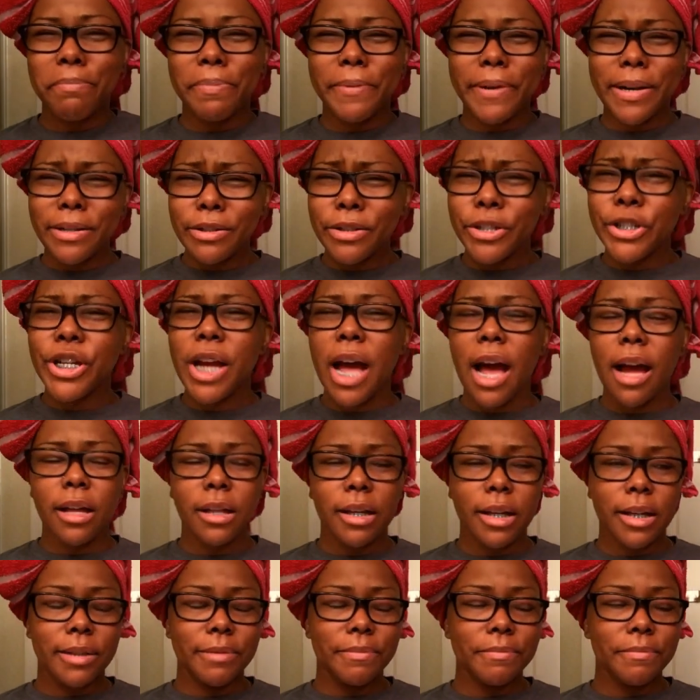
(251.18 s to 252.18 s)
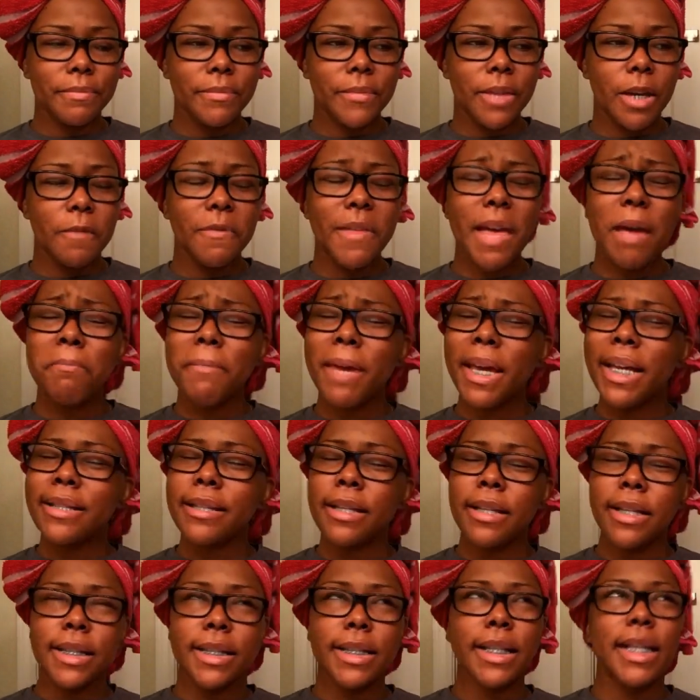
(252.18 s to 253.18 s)
burnt chocolate, if that makes
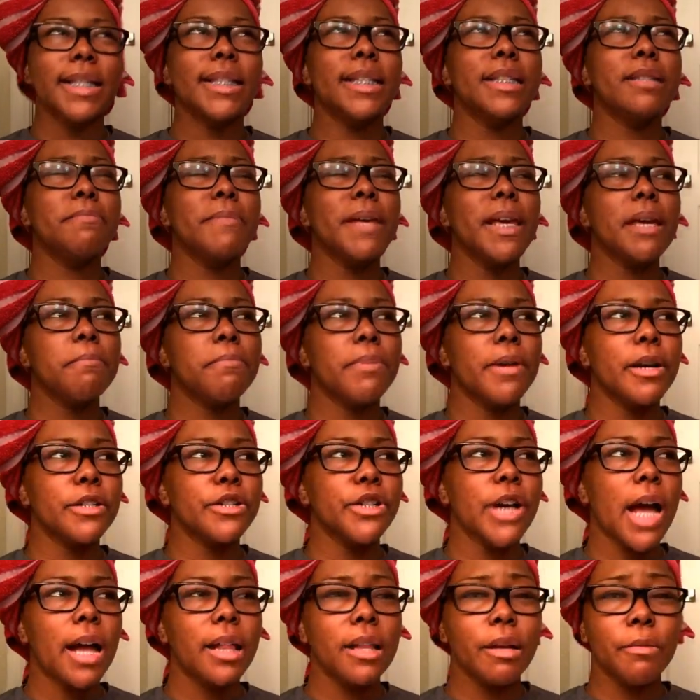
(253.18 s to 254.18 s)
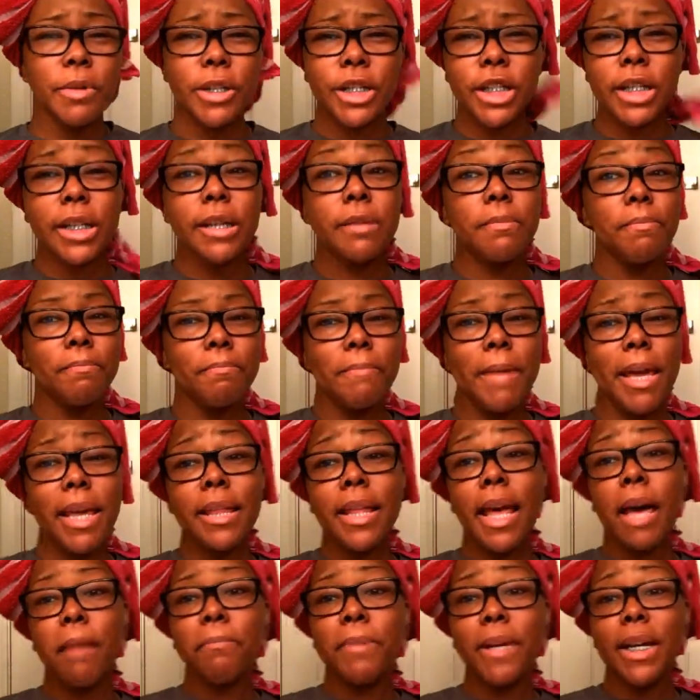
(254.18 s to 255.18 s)
any sense. It's like burnt chocolate, which may
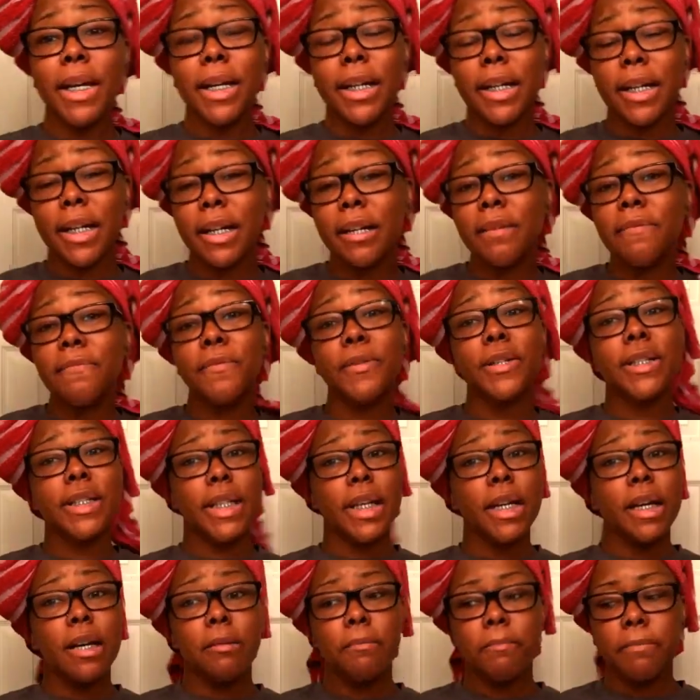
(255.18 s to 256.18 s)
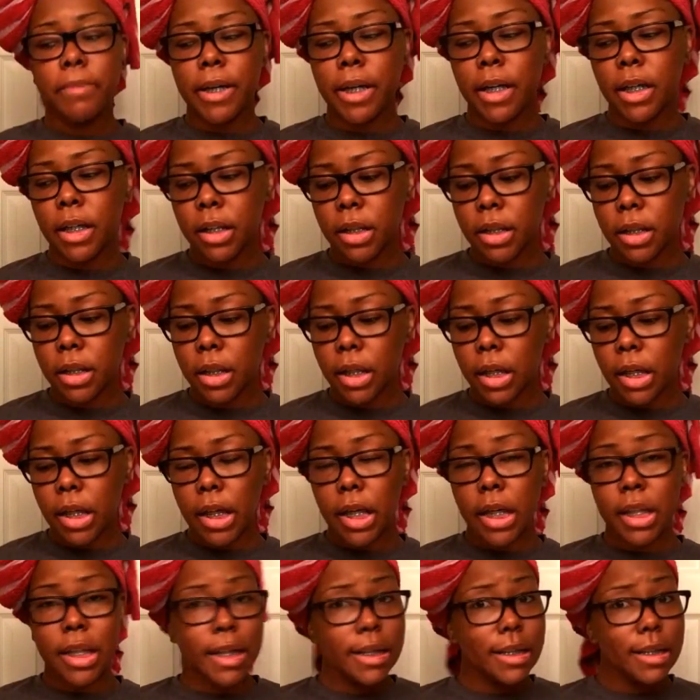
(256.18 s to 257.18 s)
not be good for some, but
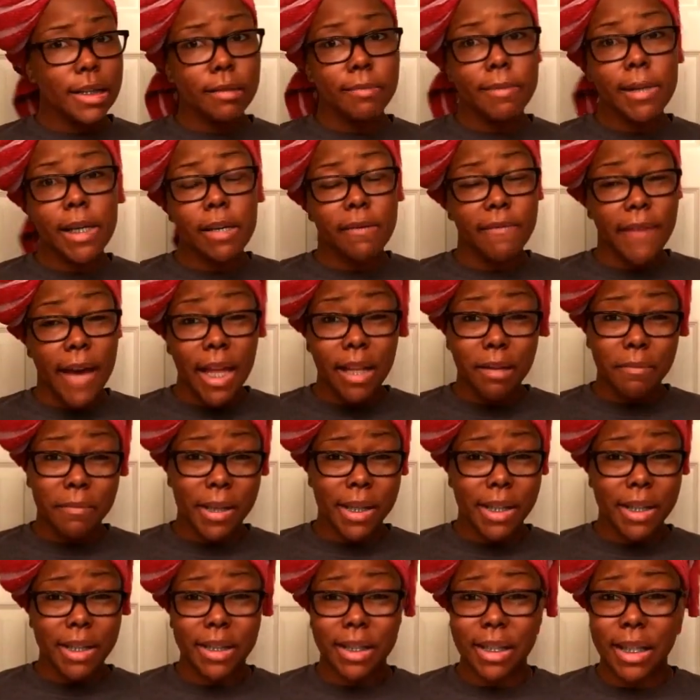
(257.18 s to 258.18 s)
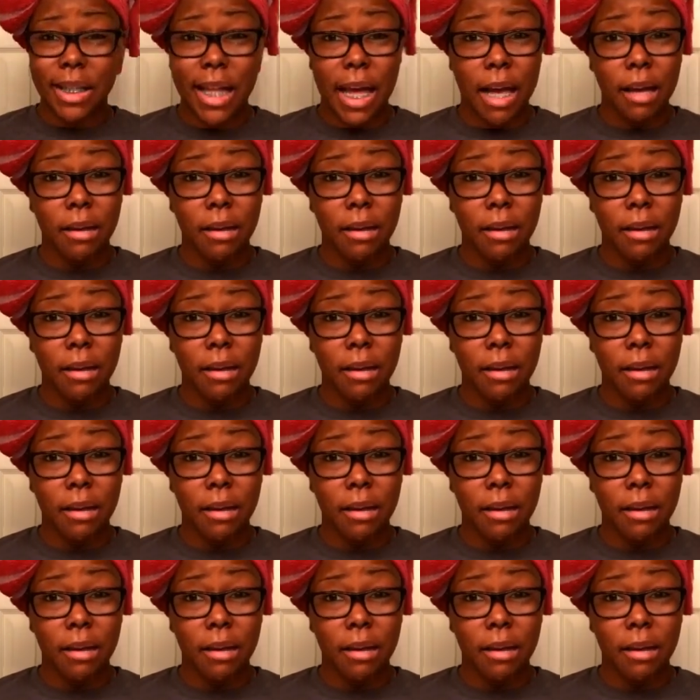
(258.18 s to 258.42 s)
it doesn't smell like vitamins, and